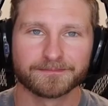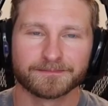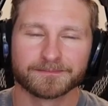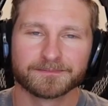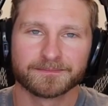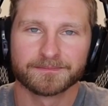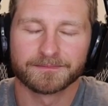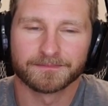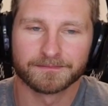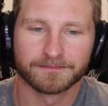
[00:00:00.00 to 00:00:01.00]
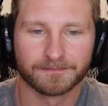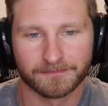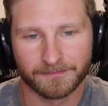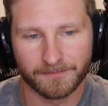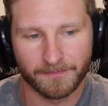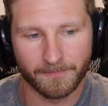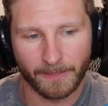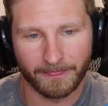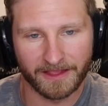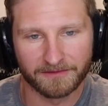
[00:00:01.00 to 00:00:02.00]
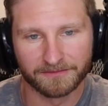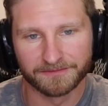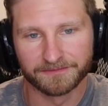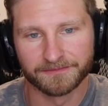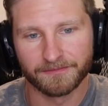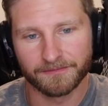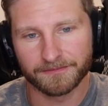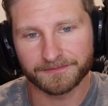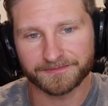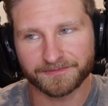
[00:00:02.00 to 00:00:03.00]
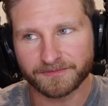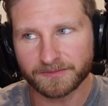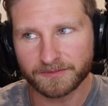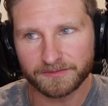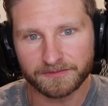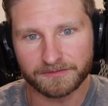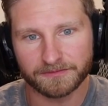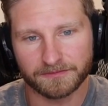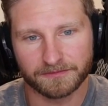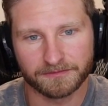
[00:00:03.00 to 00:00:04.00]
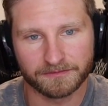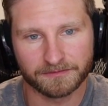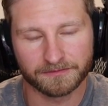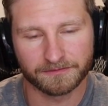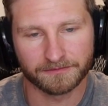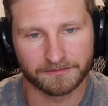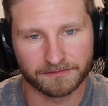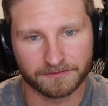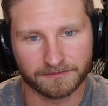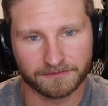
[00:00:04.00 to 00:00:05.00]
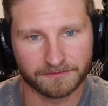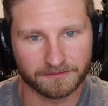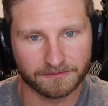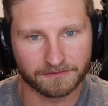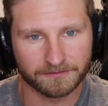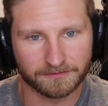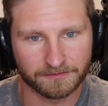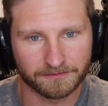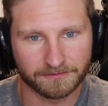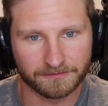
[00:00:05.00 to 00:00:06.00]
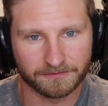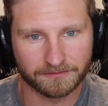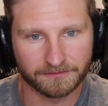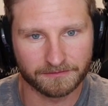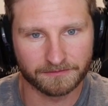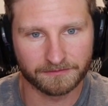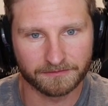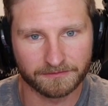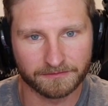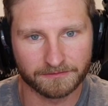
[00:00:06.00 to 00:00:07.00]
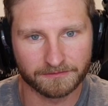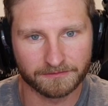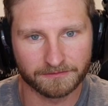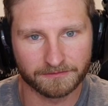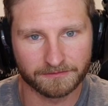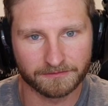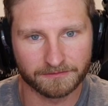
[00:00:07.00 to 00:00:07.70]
[no speech]